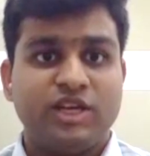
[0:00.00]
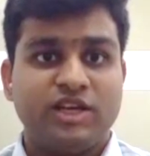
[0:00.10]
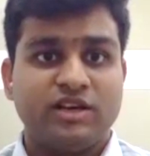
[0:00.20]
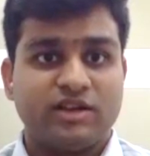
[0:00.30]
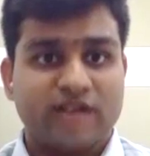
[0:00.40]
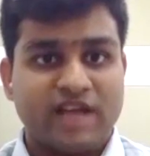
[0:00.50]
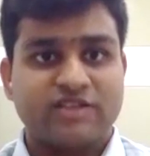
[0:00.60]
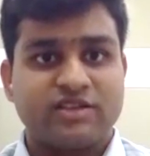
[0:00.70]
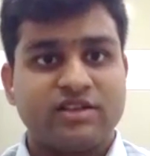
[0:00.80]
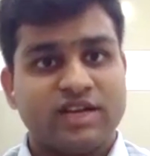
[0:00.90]
And being
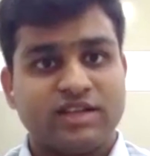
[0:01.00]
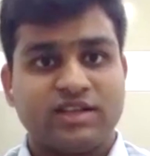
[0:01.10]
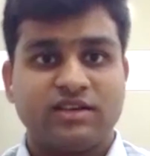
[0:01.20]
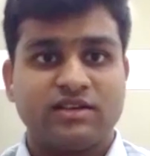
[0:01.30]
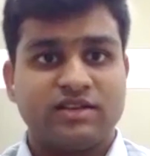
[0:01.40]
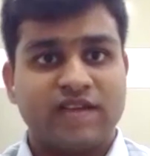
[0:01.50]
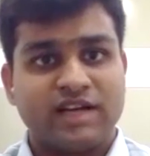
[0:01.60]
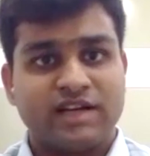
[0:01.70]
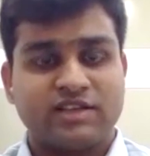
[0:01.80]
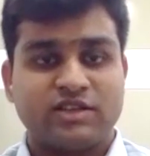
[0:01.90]
rational, I think
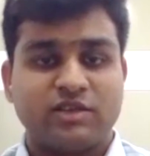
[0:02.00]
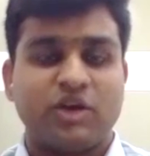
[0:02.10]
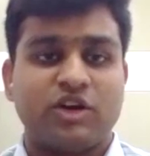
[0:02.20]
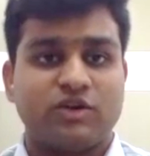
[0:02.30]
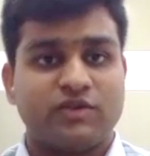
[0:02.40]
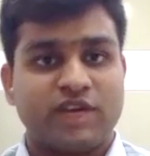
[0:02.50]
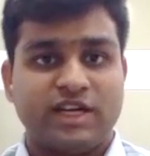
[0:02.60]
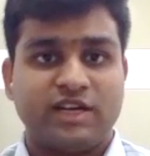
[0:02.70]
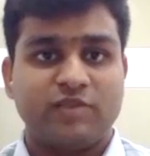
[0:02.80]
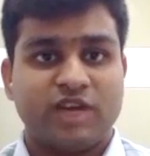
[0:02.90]
that is the part
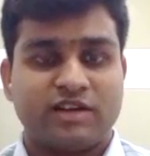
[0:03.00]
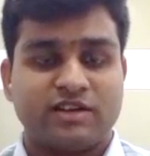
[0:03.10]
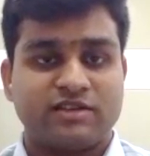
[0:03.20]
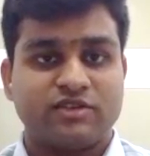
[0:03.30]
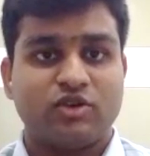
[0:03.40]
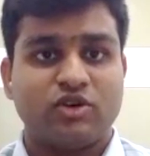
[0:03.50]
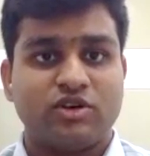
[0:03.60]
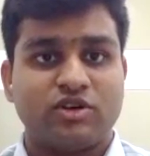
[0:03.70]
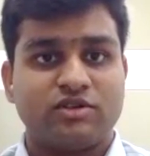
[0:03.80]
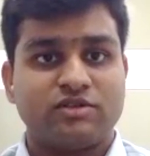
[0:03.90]
of writing practice,
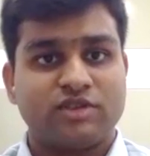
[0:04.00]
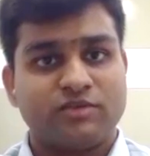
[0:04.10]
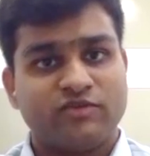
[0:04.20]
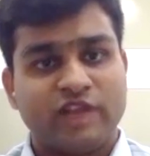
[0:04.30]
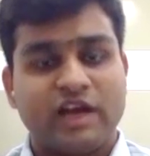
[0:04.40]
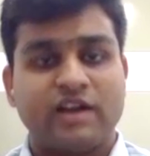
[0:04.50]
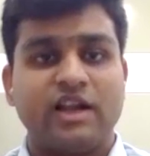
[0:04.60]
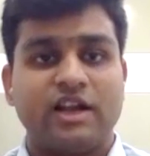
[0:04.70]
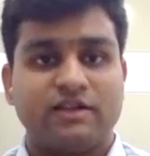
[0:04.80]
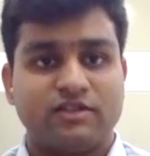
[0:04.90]
not uh, some
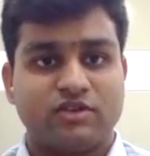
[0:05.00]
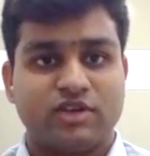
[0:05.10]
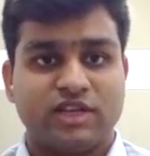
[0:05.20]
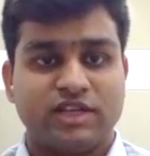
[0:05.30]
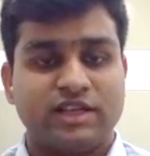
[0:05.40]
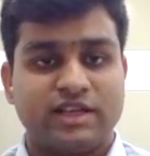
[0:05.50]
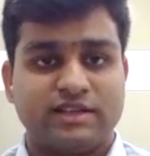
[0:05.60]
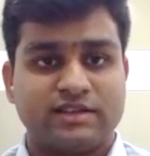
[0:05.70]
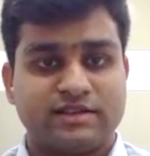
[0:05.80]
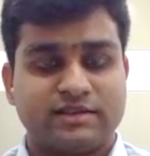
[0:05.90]
flowery language or anything
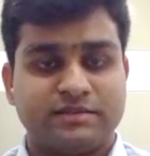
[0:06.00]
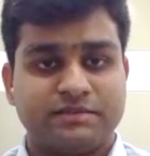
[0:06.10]
else.